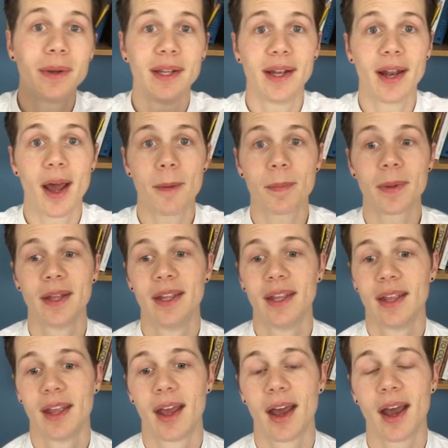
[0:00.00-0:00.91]
up.
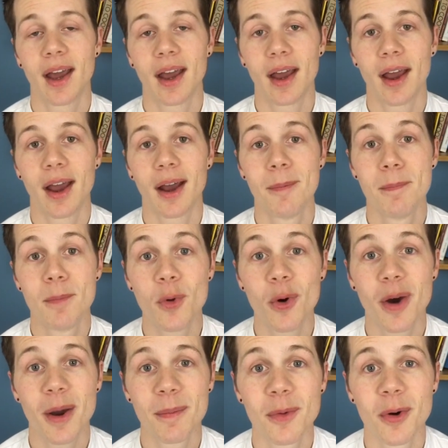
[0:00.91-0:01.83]

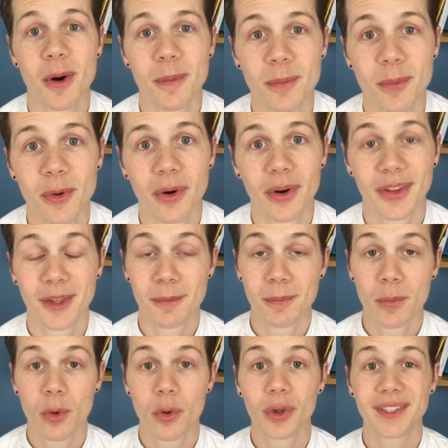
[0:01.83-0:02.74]
More and more and more, the
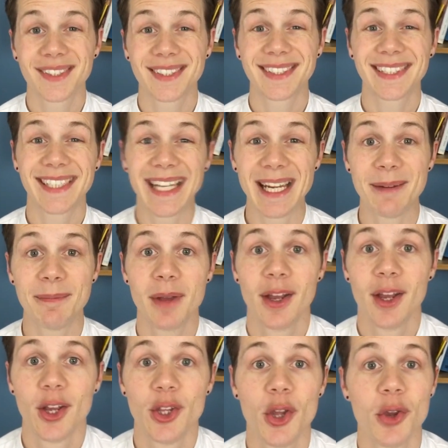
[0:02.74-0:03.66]
more
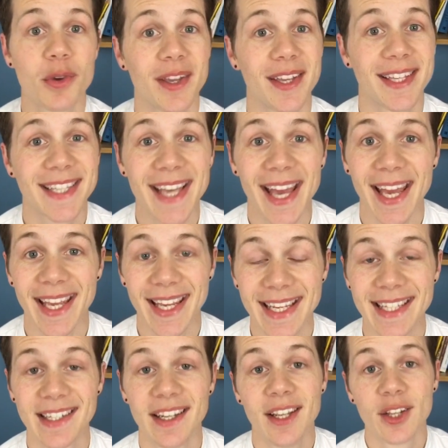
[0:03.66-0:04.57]
steam you can get
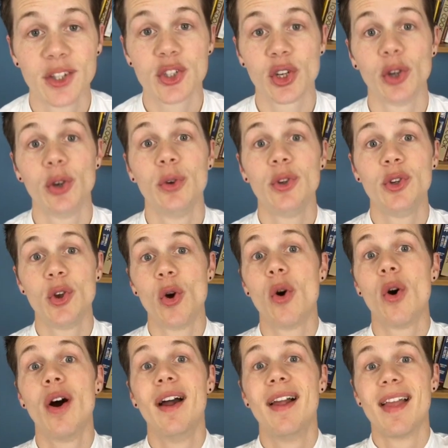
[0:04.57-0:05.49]
into
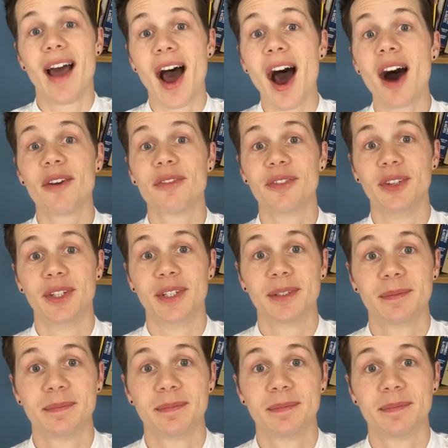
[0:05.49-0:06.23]
your oven.